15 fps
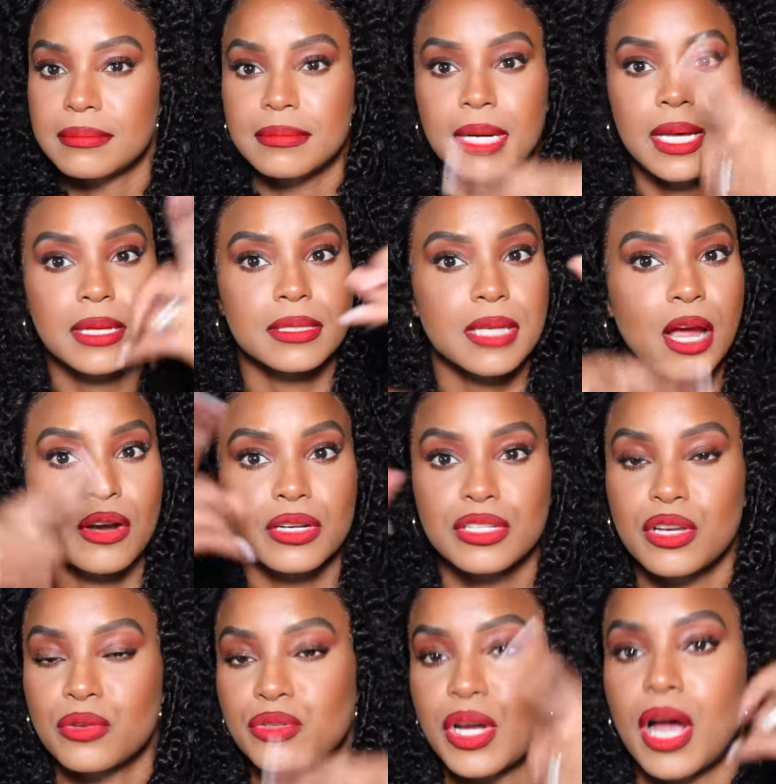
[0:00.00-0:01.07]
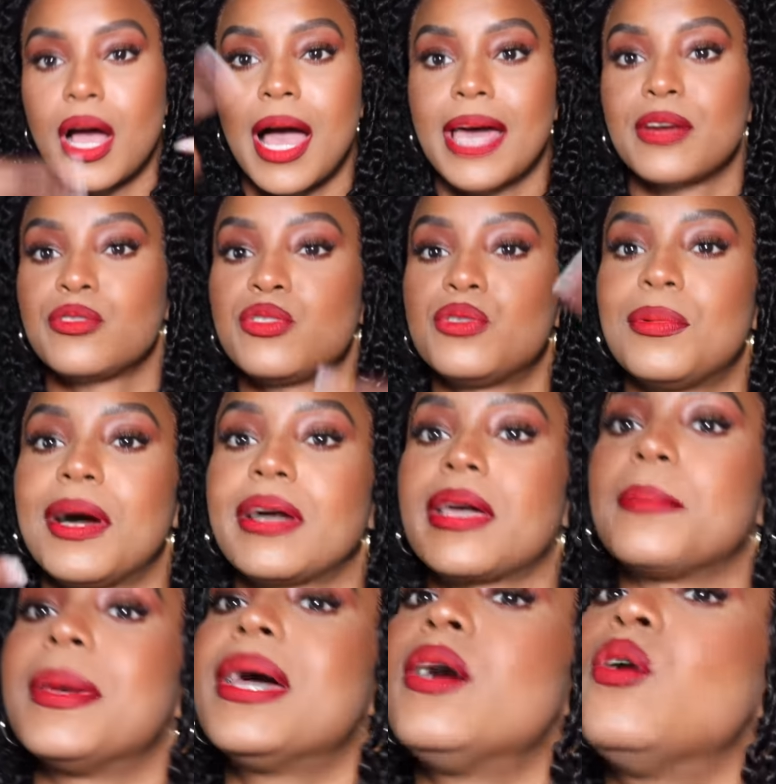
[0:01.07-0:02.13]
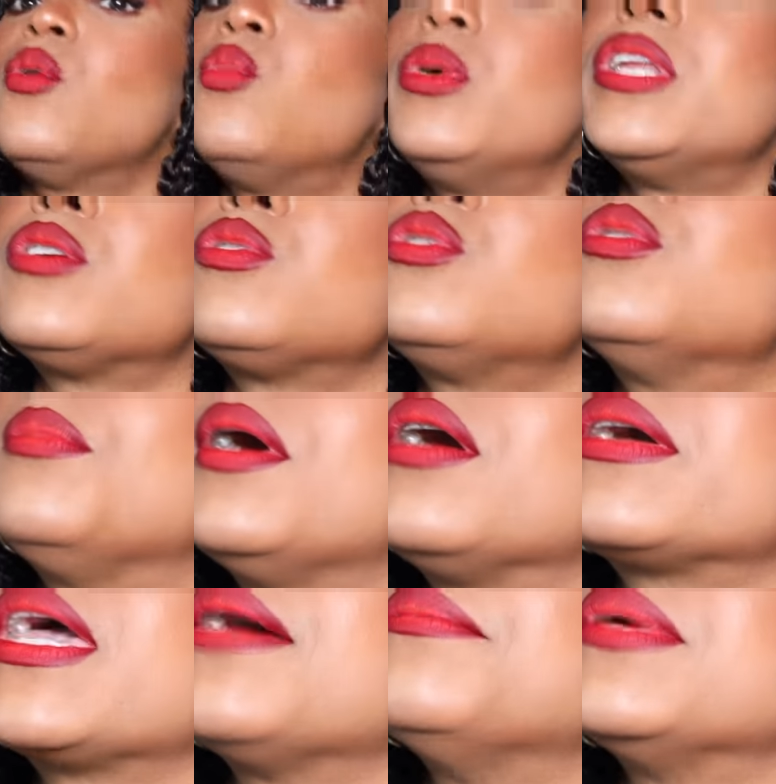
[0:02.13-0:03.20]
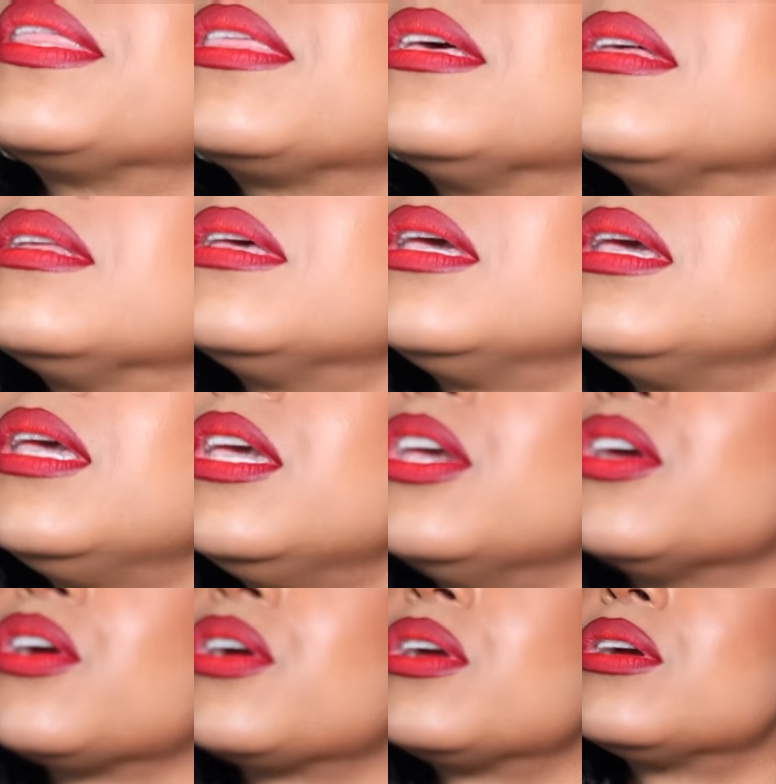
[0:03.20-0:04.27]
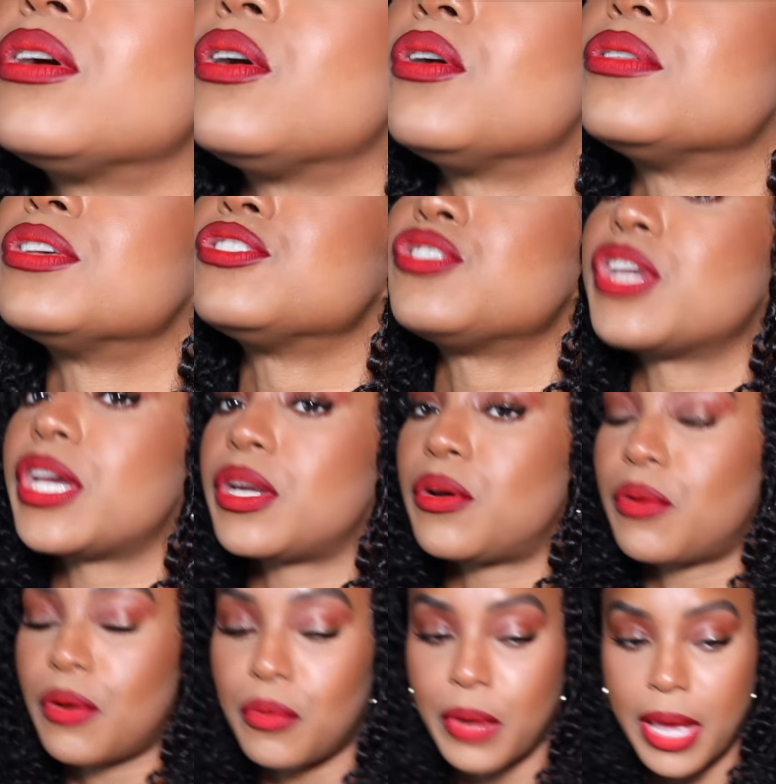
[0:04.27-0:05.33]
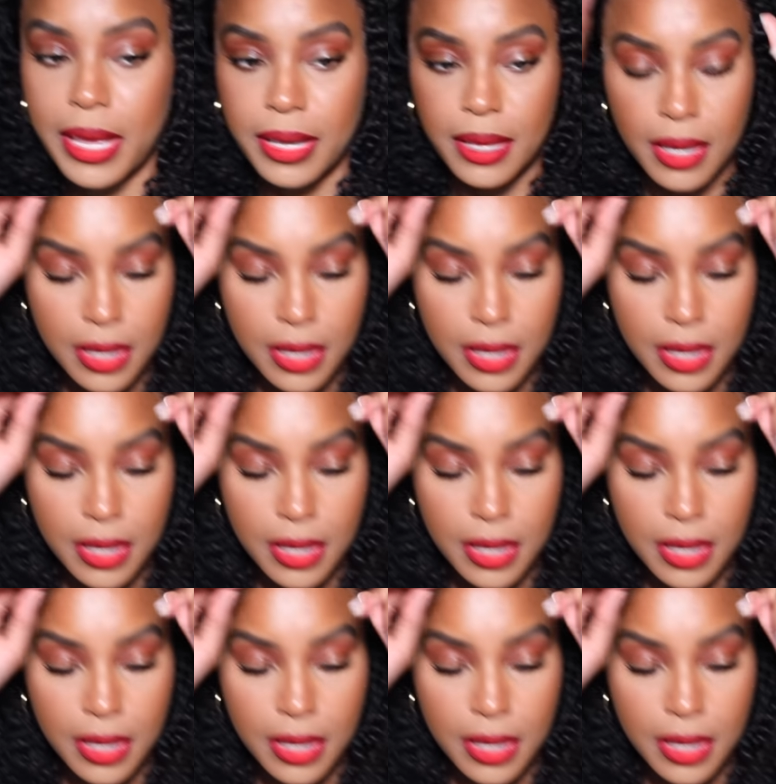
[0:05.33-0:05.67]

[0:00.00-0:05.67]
Because I already told y'all, I don't do the ball cap. We don't do the ball cap method here on this channel, okay?